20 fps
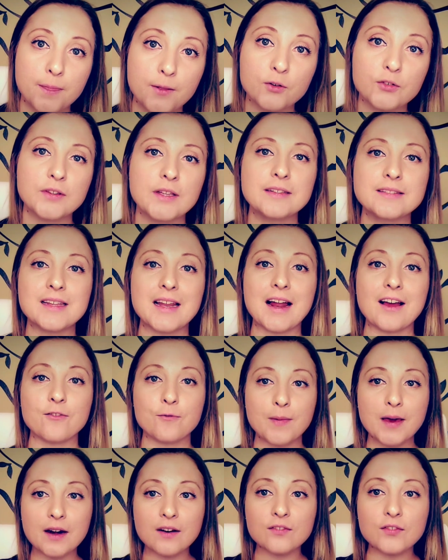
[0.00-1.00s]
There's things that
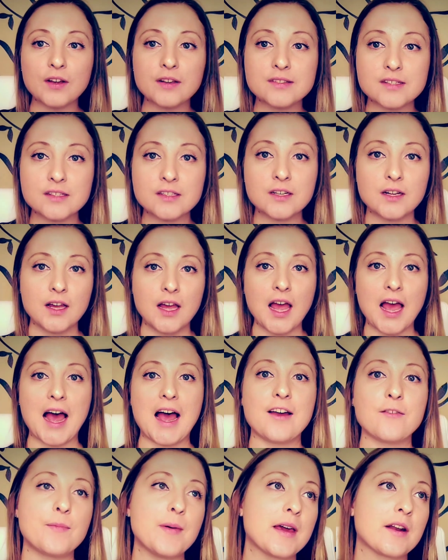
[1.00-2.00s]
I've manifested.
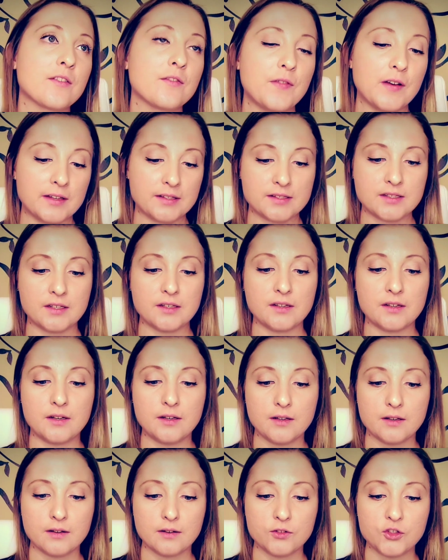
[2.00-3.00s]
I've
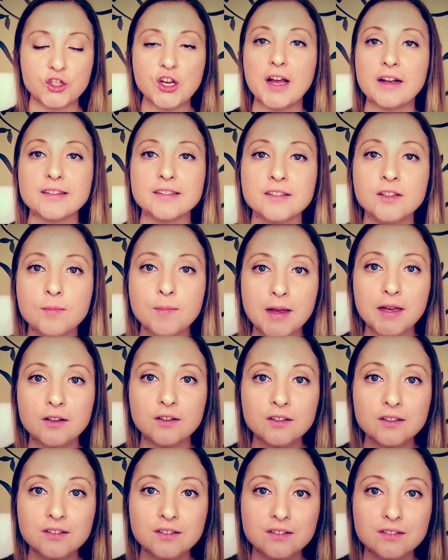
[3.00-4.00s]
manifested checks in the
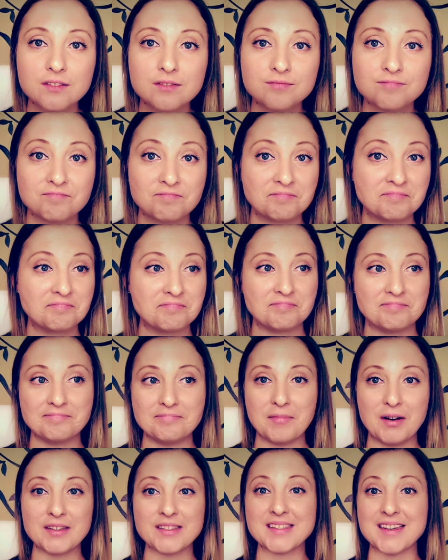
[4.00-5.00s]
mail
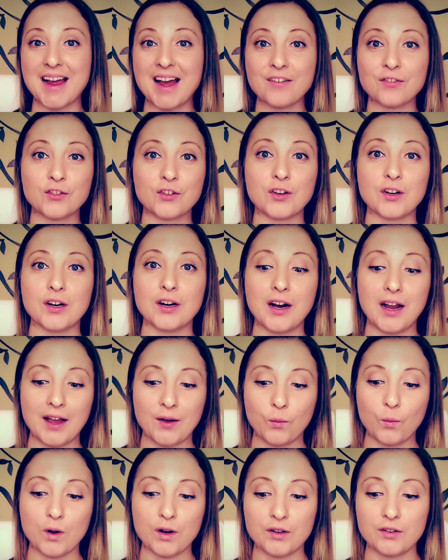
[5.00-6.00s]
months after
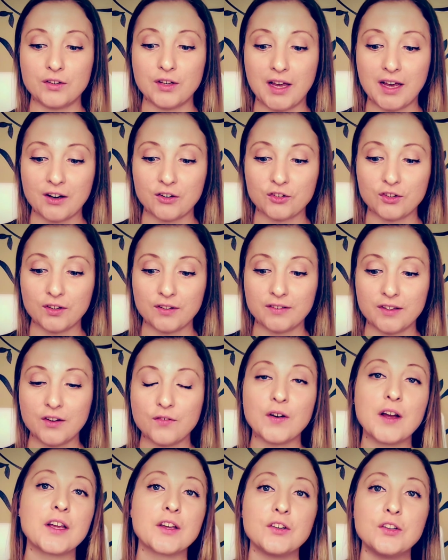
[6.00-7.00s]
I wanted to actually
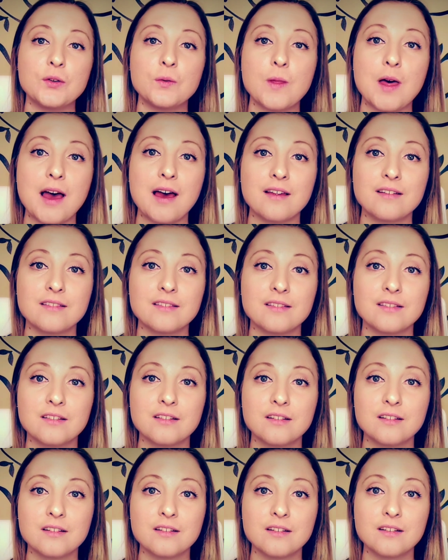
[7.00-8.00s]
see if I could do that.
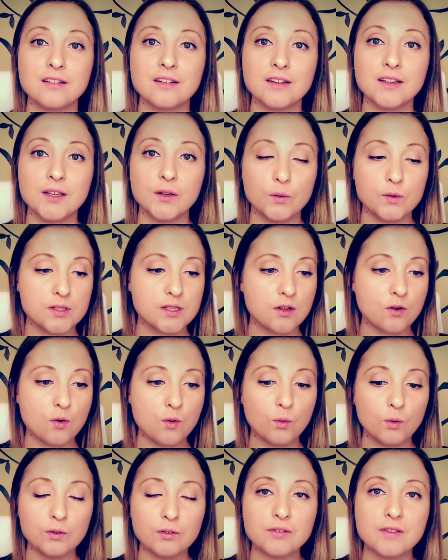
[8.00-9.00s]
It was the
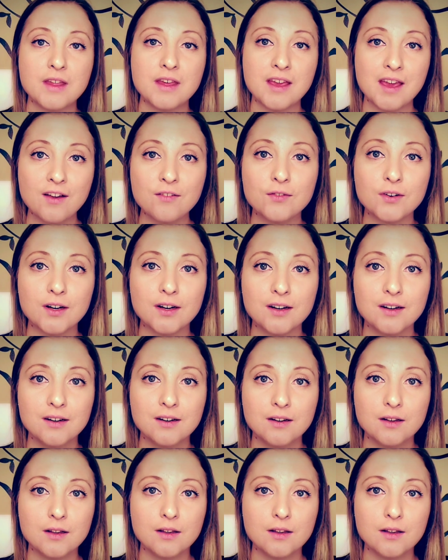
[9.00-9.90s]
coolest thing ever.